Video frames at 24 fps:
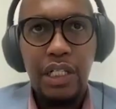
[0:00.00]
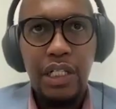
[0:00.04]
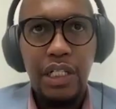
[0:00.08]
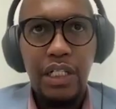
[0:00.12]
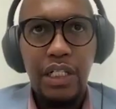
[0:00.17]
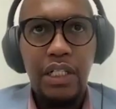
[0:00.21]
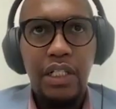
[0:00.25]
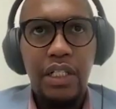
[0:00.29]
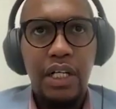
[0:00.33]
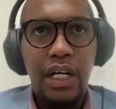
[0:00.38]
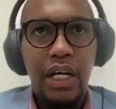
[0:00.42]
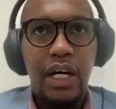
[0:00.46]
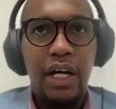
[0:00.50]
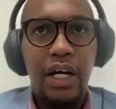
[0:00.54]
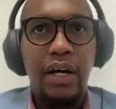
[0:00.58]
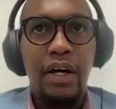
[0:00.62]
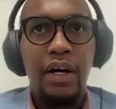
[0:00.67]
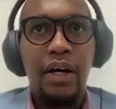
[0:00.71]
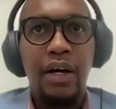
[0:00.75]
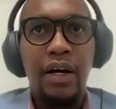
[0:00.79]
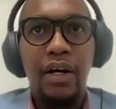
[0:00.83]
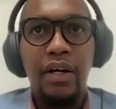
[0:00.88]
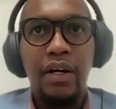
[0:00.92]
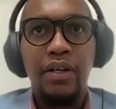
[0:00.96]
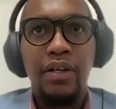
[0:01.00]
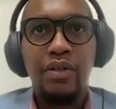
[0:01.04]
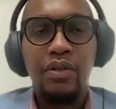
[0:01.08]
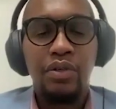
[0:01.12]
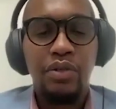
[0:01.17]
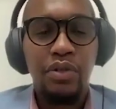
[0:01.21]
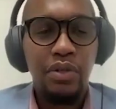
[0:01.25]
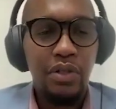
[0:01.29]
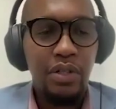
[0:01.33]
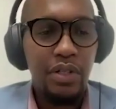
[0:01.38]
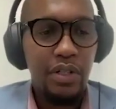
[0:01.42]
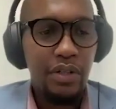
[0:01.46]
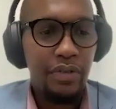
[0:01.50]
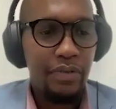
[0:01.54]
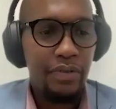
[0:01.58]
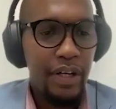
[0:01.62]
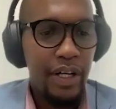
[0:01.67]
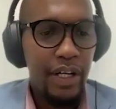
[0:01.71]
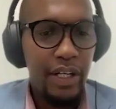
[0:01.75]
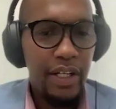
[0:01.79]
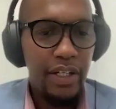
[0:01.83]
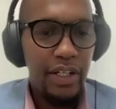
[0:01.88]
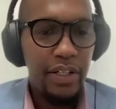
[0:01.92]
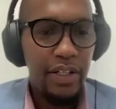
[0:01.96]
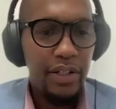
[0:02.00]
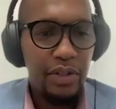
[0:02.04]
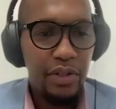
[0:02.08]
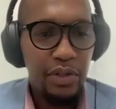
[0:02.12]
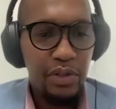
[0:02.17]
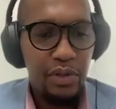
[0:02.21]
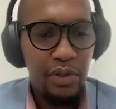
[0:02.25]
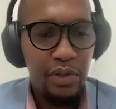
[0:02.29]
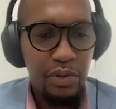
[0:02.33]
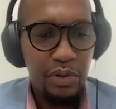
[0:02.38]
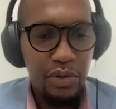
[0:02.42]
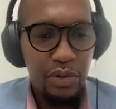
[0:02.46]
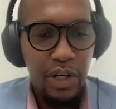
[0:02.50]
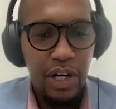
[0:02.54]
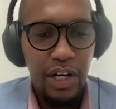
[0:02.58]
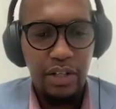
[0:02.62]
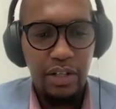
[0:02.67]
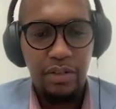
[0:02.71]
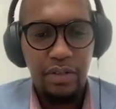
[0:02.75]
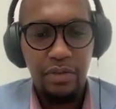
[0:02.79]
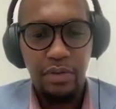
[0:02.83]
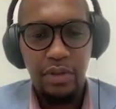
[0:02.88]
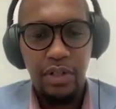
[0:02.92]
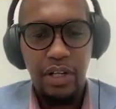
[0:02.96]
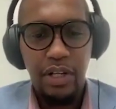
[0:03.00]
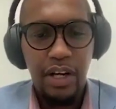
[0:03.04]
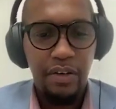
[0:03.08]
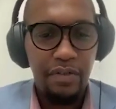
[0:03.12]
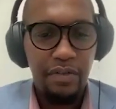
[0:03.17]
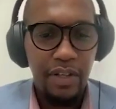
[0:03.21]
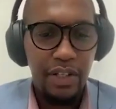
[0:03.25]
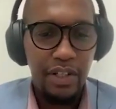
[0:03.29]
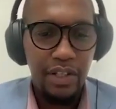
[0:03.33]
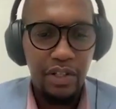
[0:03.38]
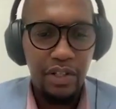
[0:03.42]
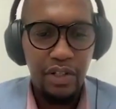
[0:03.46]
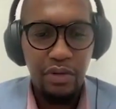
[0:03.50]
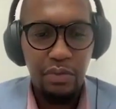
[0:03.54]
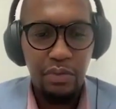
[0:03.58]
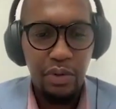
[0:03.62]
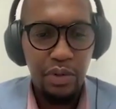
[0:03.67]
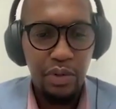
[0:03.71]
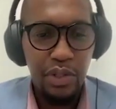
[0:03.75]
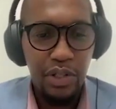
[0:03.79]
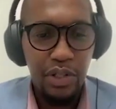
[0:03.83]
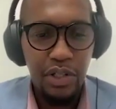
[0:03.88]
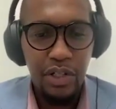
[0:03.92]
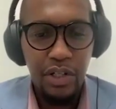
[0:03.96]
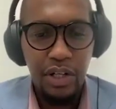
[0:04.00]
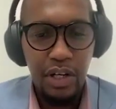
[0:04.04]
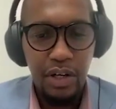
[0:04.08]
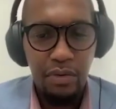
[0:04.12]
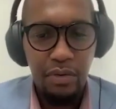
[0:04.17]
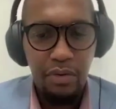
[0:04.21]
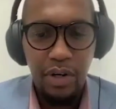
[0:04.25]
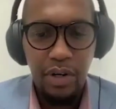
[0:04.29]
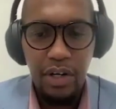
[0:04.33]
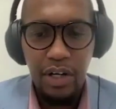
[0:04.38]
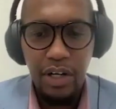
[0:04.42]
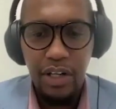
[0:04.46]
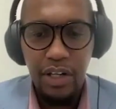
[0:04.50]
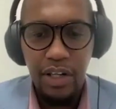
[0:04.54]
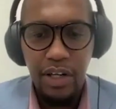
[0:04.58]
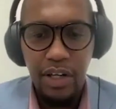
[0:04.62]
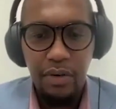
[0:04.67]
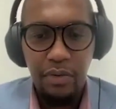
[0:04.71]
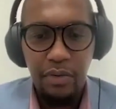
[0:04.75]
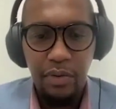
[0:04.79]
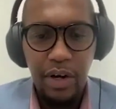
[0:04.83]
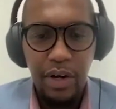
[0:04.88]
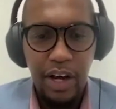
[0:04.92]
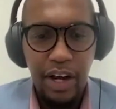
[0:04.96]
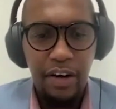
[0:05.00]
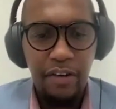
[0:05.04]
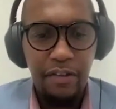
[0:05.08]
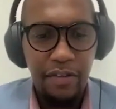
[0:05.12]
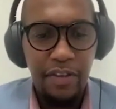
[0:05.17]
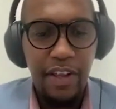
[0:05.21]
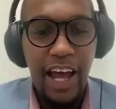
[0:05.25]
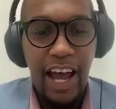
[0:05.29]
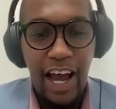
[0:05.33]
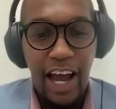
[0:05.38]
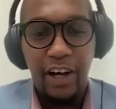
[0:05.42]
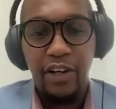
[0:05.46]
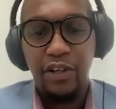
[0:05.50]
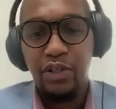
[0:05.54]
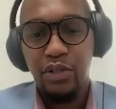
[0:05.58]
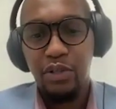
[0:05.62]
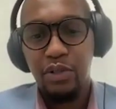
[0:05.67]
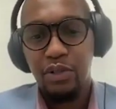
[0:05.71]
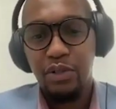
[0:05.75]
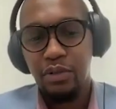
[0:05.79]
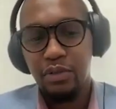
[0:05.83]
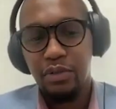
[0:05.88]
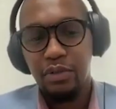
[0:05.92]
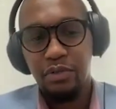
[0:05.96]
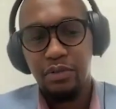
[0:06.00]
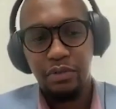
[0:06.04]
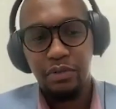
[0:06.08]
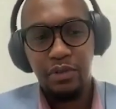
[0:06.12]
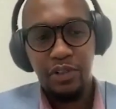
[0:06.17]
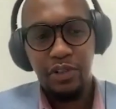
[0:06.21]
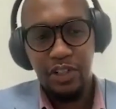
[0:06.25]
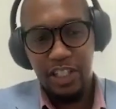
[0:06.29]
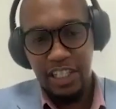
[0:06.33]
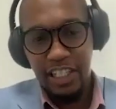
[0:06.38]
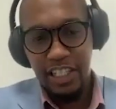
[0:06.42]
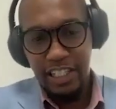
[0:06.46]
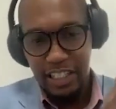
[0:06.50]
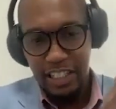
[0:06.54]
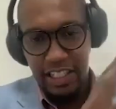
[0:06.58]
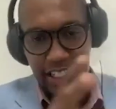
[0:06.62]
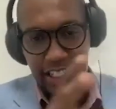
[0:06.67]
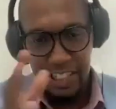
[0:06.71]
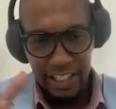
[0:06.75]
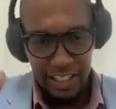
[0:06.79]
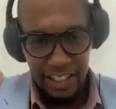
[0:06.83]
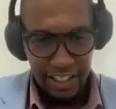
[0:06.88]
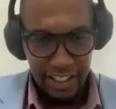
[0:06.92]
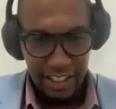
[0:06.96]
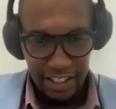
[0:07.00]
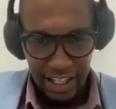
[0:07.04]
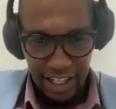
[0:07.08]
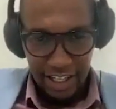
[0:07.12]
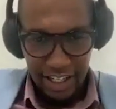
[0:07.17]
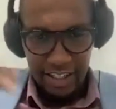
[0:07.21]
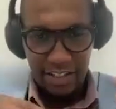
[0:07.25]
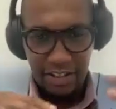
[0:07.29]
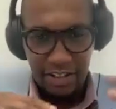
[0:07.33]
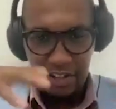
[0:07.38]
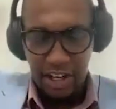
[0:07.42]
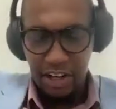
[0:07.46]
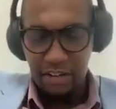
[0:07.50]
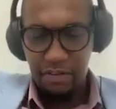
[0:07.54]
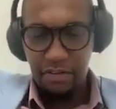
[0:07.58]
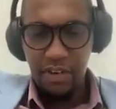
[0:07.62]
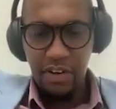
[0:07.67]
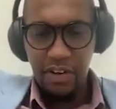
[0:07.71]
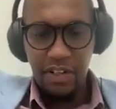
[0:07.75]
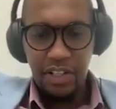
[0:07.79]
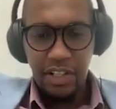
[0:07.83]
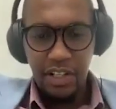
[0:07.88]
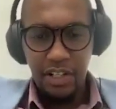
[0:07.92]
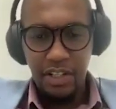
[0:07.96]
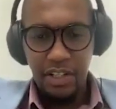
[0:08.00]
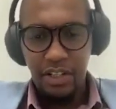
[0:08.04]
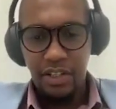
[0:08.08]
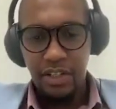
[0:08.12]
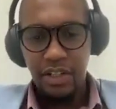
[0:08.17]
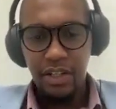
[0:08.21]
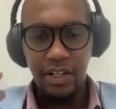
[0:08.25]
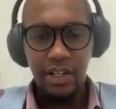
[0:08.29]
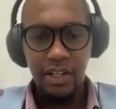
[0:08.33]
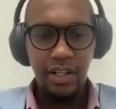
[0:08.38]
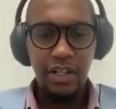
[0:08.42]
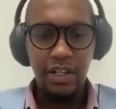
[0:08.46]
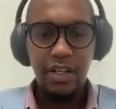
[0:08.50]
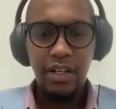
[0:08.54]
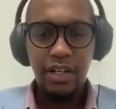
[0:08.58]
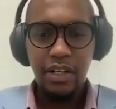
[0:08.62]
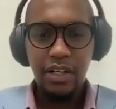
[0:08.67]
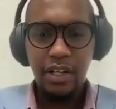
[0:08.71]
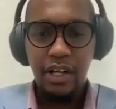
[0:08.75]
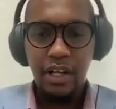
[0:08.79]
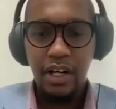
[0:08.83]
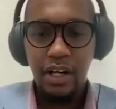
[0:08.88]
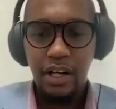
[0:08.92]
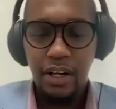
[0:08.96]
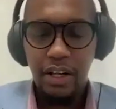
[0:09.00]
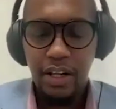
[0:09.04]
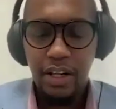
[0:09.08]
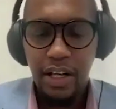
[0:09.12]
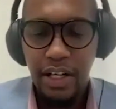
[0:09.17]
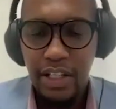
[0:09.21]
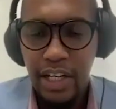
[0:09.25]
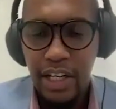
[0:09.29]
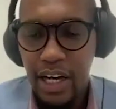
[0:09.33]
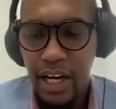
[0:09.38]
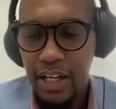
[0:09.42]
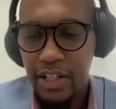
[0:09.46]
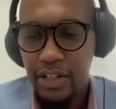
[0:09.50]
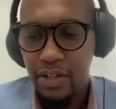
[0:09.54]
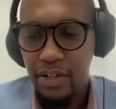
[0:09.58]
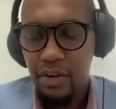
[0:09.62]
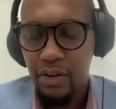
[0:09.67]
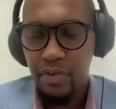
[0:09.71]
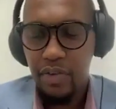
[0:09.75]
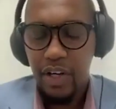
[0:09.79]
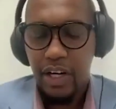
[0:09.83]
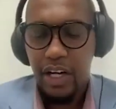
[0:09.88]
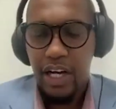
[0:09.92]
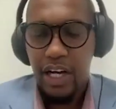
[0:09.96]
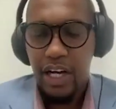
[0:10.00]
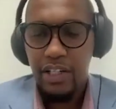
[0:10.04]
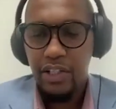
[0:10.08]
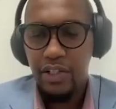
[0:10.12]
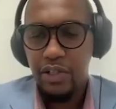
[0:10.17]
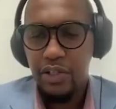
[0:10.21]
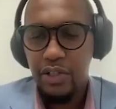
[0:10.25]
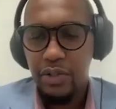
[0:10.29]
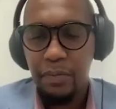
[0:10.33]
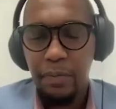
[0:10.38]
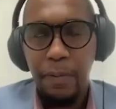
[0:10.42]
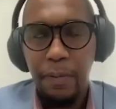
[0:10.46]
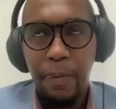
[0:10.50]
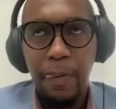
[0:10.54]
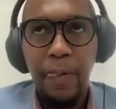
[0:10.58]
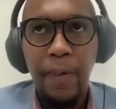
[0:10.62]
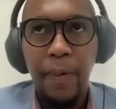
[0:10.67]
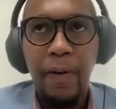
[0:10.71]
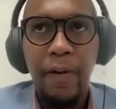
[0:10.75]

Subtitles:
grid is also divided into two, right? We'd have the distribution network, and then we have the actual grid that traverses the entirety of the country.